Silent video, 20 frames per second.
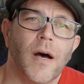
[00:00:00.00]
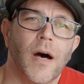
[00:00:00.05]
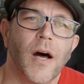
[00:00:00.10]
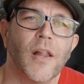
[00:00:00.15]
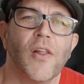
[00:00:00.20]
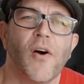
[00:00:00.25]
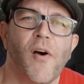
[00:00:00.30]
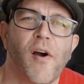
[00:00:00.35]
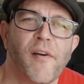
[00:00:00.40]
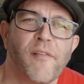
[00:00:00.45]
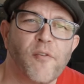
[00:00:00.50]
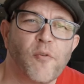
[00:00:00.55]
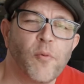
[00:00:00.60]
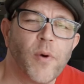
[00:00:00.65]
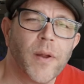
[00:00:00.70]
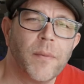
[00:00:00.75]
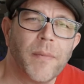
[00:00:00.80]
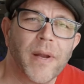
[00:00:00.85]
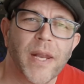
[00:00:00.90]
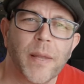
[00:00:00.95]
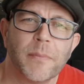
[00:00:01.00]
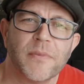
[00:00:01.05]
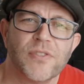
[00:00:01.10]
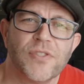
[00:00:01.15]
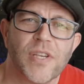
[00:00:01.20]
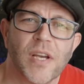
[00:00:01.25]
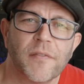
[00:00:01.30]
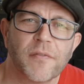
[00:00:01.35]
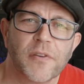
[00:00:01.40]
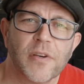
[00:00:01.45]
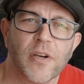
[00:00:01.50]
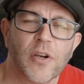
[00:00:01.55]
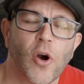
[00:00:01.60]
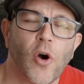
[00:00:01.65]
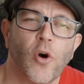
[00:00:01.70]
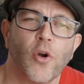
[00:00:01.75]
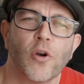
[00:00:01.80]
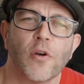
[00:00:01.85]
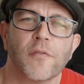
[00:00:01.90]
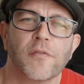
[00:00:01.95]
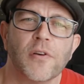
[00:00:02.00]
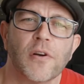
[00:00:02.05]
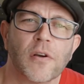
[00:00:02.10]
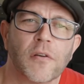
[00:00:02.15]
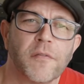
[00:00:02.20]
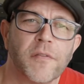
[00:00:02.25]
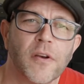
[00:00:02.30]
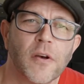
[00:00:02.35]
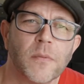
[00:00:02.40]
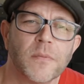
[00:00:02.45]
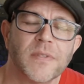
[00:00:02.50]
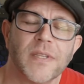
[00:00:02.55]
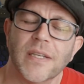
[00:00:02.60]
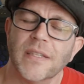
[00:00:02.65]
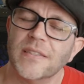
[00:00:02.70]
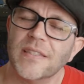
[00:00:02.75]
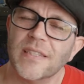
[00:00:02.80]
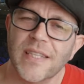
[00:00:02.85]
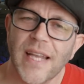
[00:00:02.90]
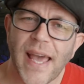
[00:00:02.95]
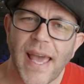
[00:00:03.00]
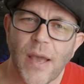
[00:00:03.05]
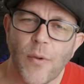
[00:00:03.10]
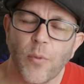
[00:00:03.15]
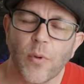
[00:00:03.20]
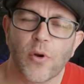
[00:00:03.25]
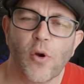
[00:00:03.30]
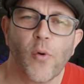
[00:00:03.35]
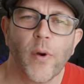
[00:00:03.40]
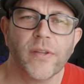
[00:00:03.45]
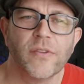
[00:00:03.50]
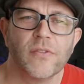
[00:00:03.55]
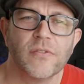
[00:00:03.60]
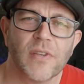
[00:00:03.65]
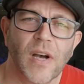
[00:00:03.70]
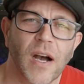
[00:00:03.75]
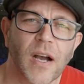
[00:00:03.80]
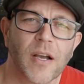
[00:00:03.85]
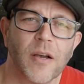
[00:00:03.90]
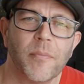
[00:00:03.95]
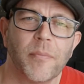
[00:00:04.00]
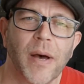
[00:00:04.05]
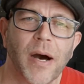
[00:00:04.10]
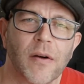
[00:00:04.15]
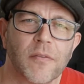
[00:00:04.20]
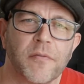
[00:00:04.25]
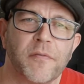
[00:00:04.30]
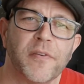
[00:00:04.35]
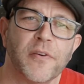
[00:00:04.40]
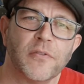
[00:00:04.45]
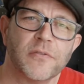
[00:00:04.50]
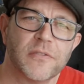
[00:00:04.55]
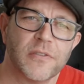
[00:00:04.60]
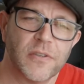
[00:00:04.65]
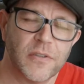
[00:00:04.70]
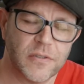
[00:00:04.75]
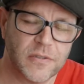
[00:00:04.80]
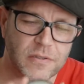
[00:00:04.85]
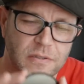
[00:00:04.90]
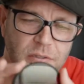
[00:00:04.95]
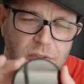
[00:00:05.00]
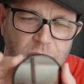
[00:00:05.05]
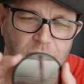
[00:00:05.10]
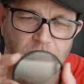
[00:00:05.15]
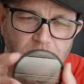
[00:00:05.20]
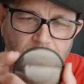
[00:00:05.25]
Hello everyone, my name is Jeff Cook, owner of Cook Films, and today we're going to talk about filters.